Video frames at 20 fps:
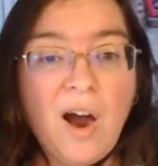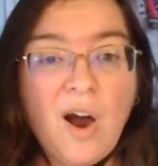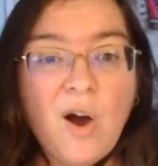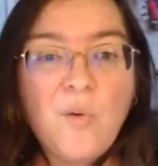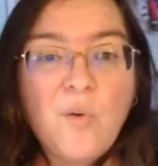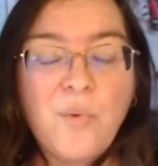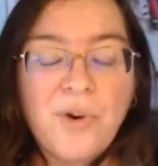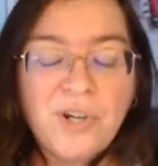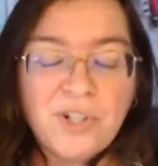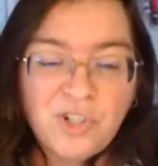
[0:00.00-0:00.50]

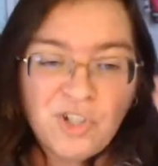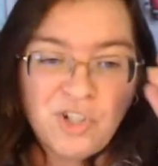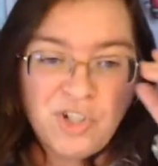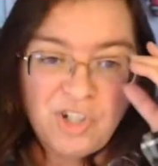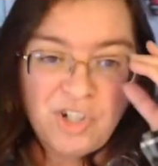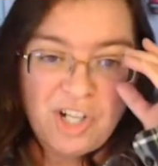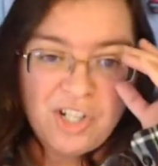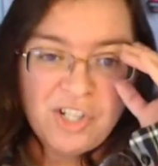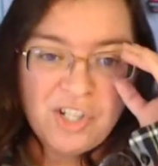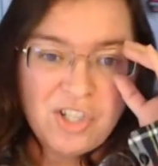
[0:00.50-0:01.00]
We're
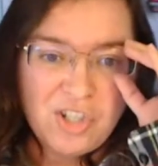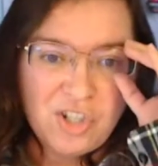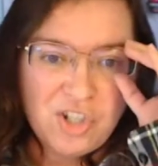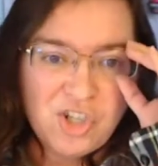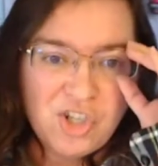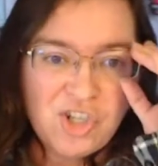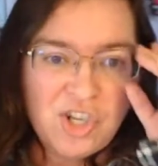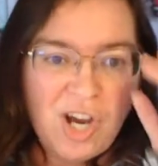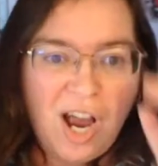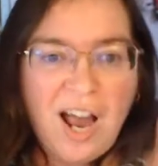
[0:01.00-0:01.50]
just
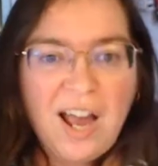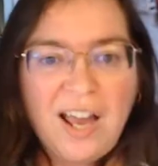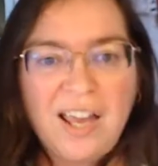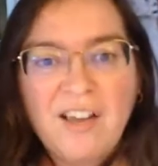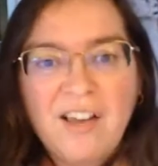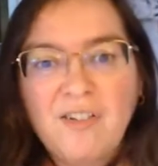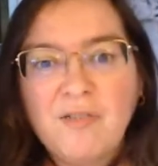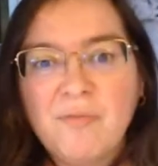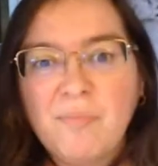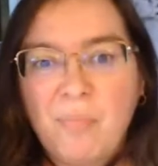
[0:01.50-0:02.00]

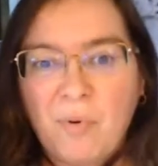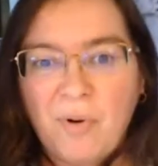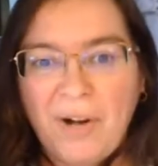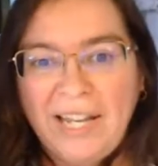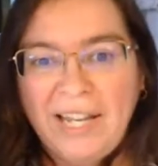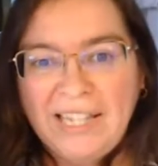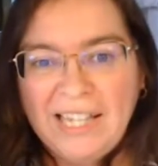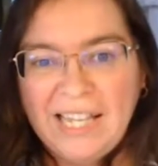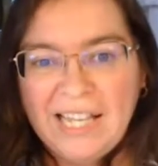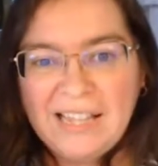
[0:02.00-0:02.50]
shy of
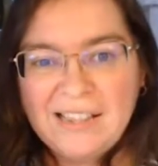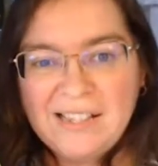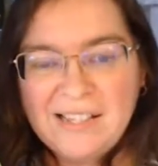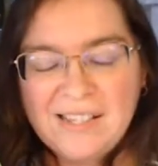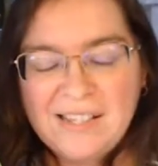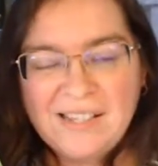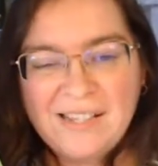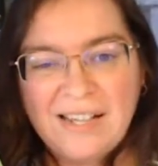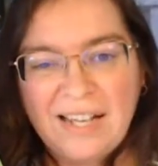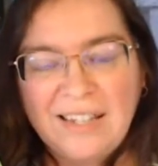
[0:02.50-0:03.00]
breaking
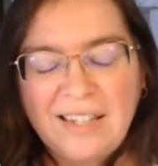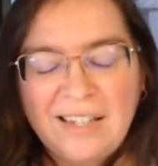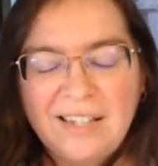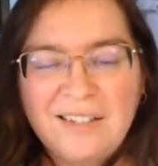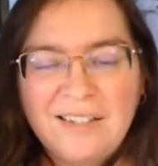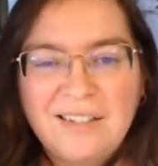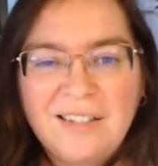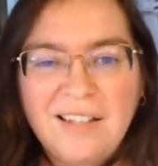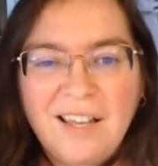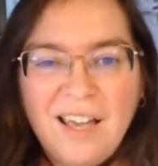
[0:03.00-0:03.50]
the
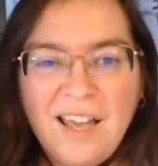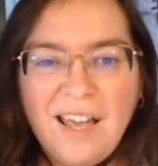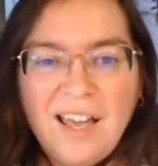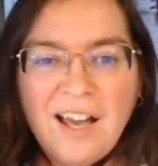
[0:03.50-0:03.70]
second